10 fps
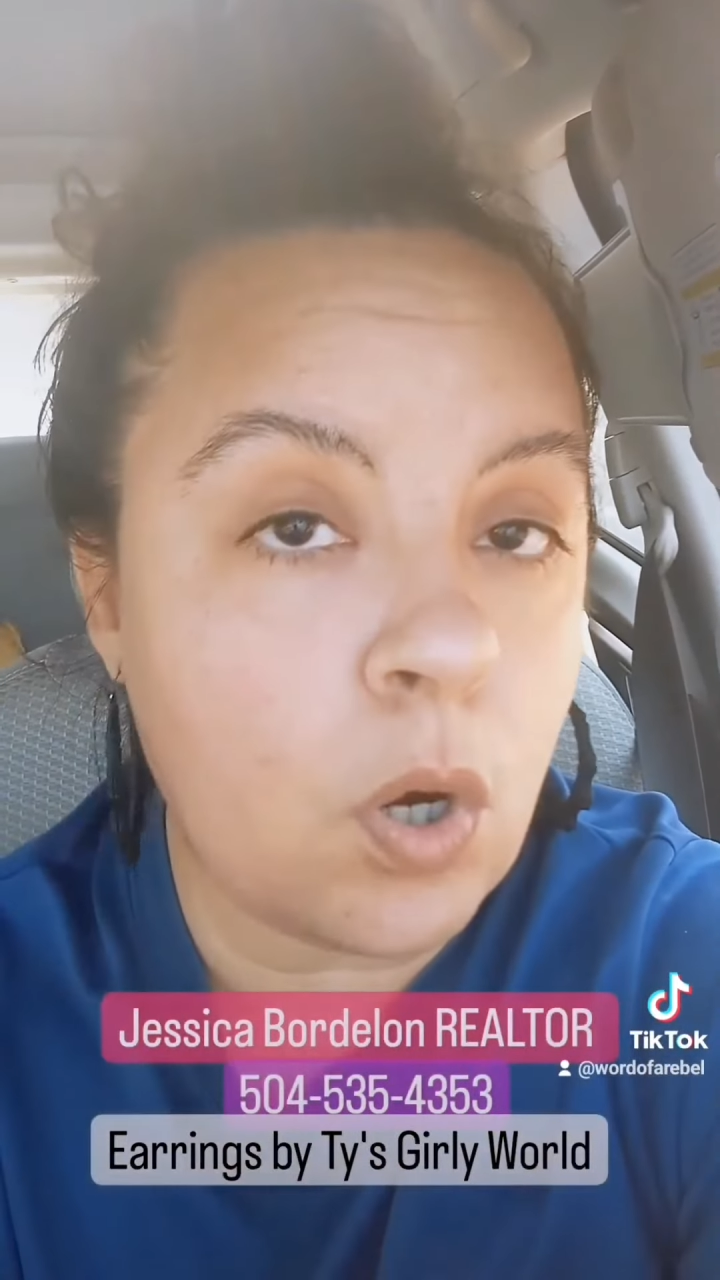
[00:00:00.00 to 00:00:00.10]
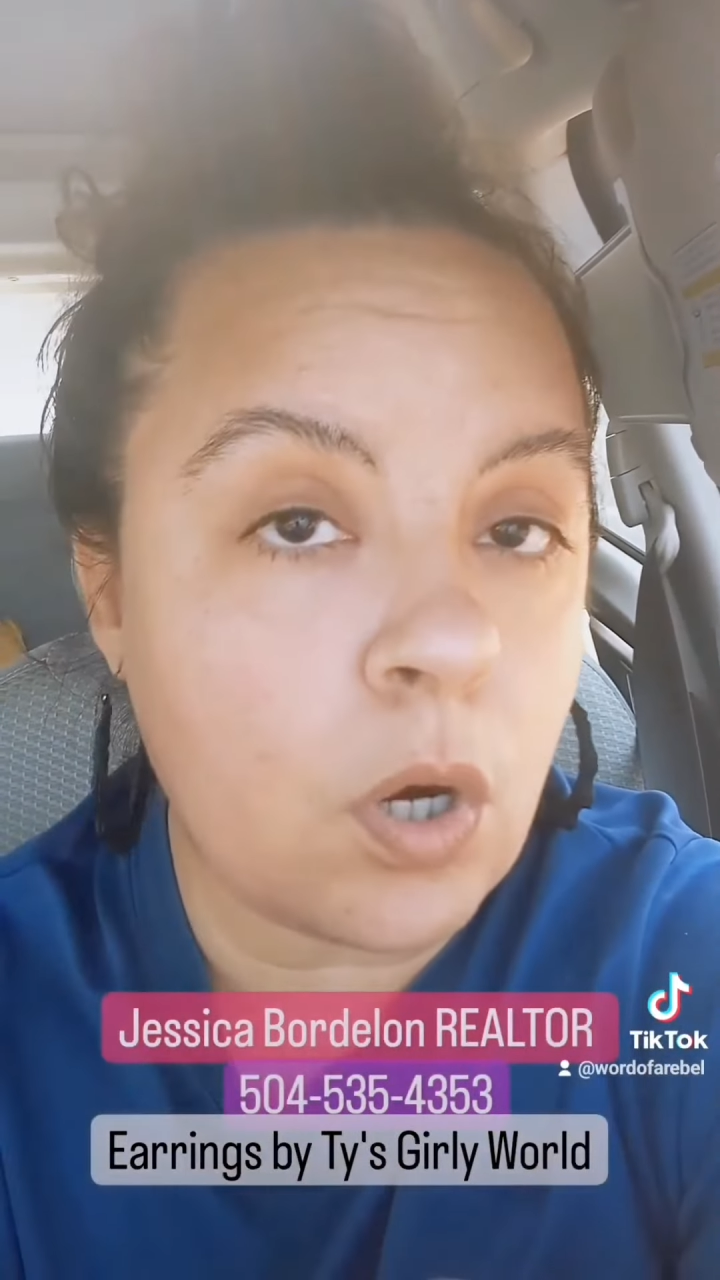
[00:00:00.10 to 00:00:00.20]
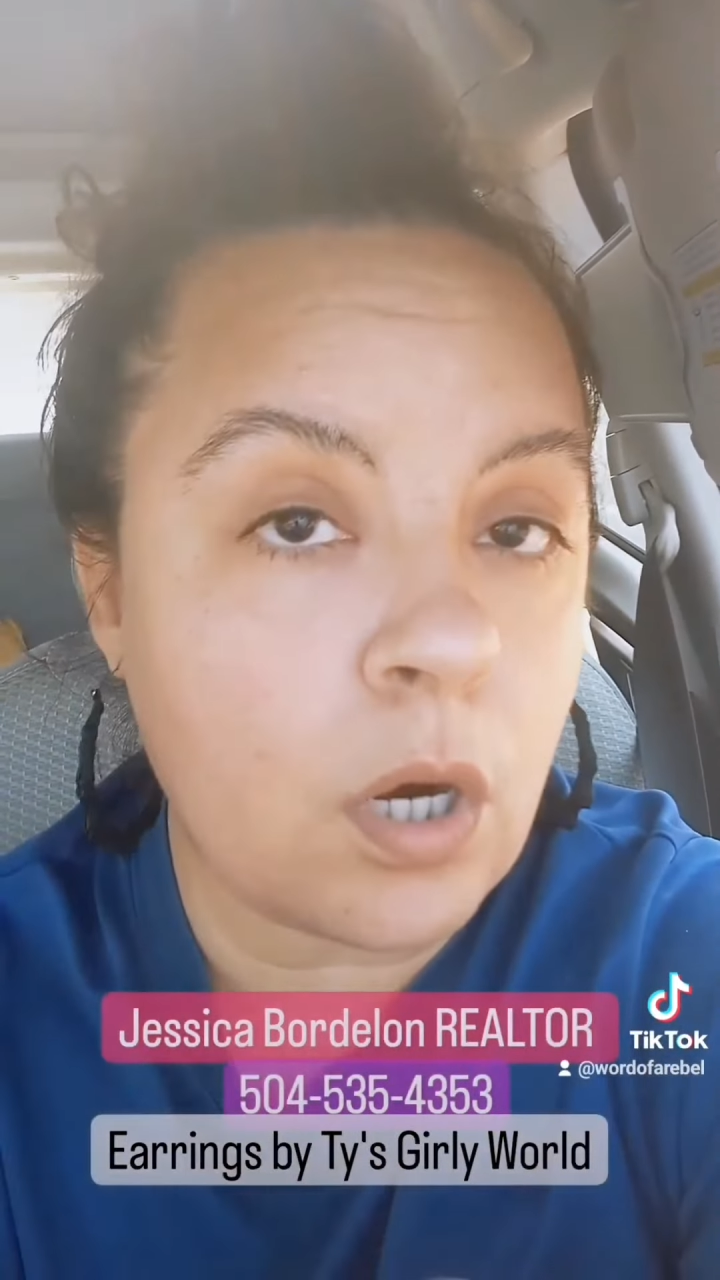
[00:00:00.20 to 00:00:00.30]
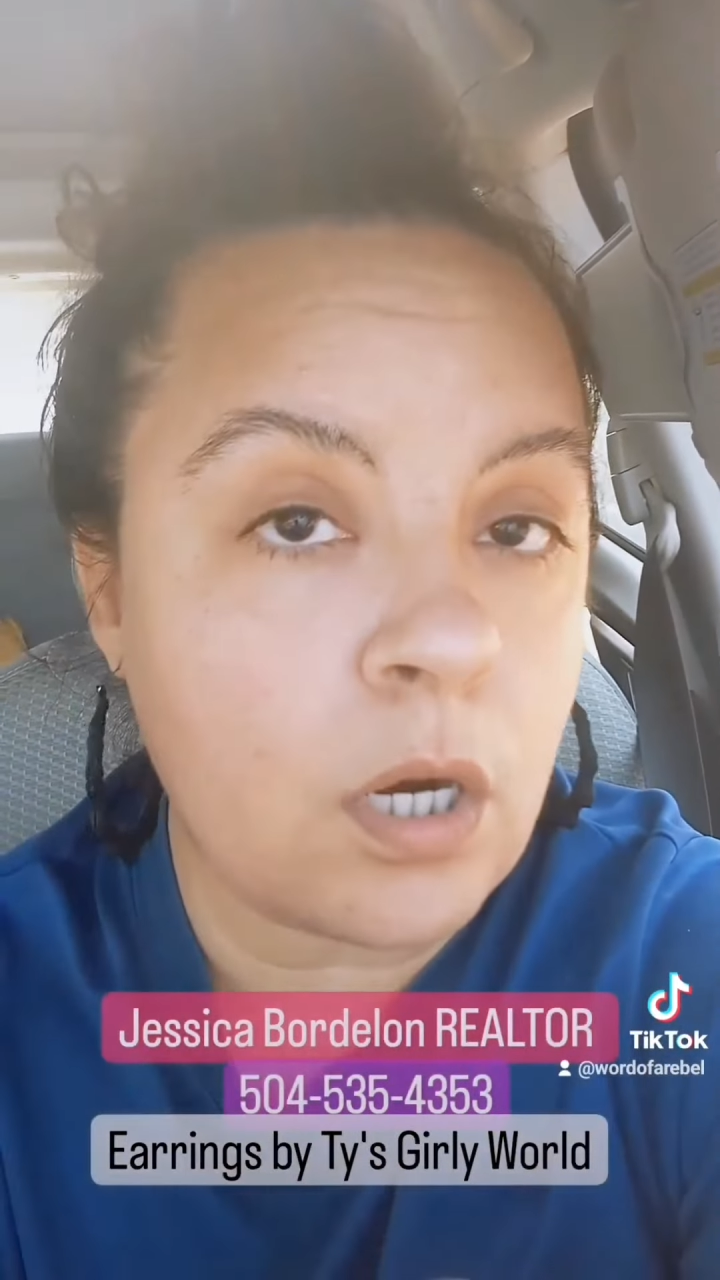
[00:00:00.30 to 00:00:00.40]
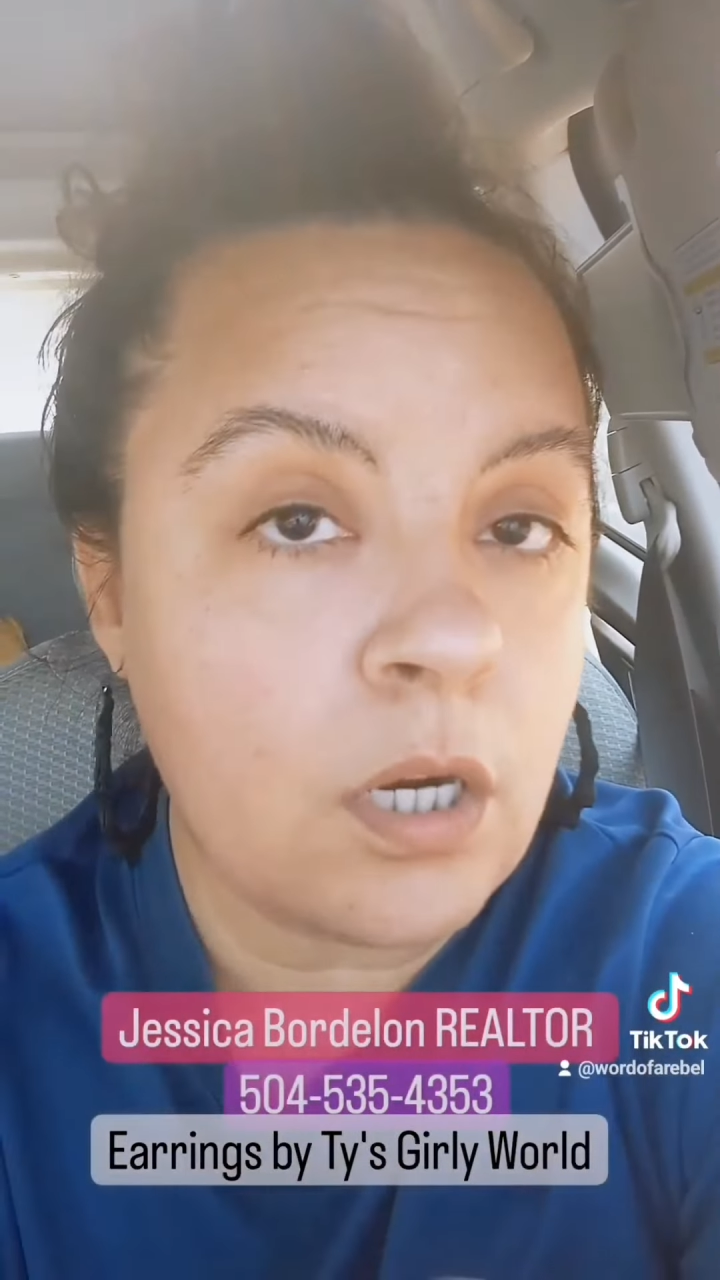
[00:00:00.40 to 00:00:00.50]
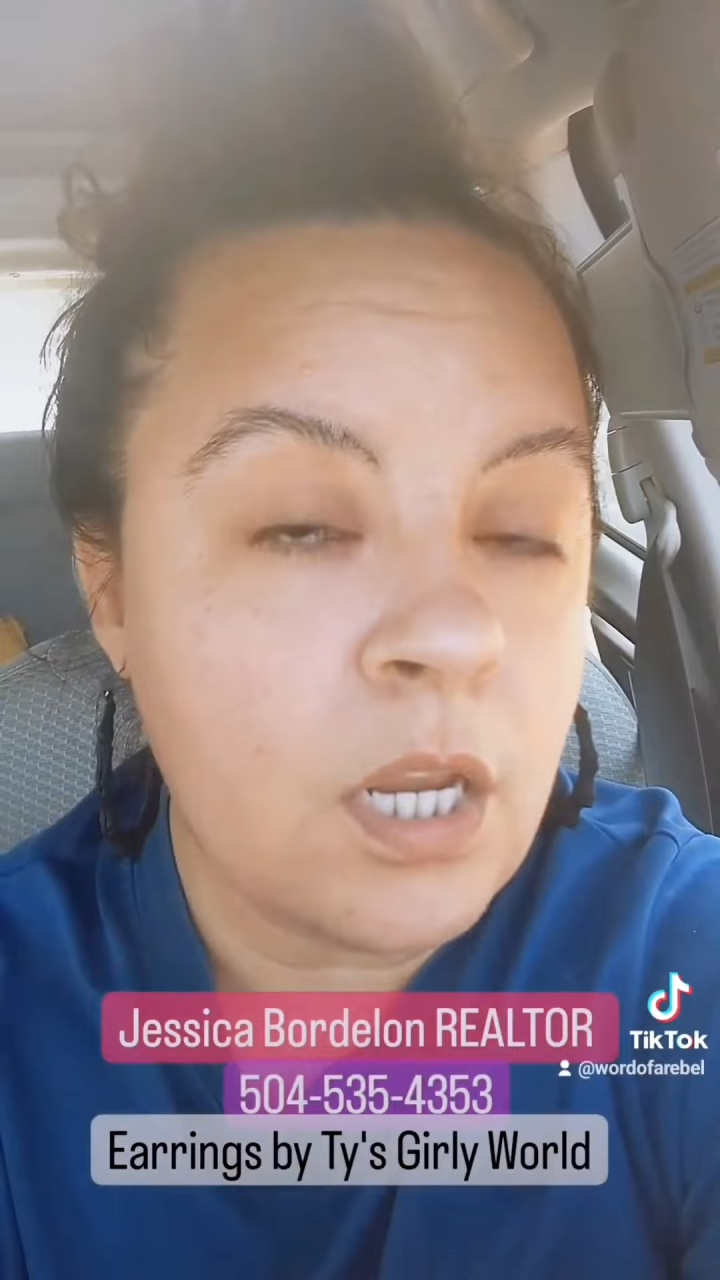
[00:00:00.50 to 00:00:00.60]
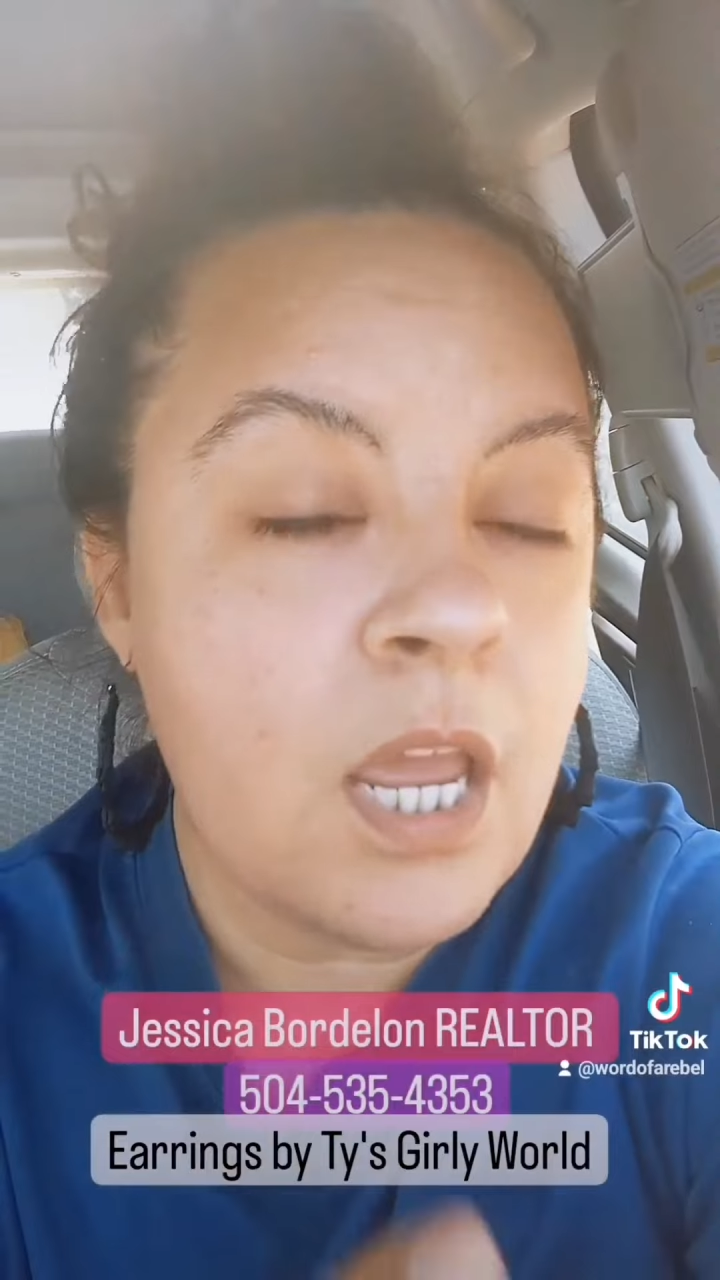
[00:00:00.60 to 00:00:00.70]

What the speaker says: are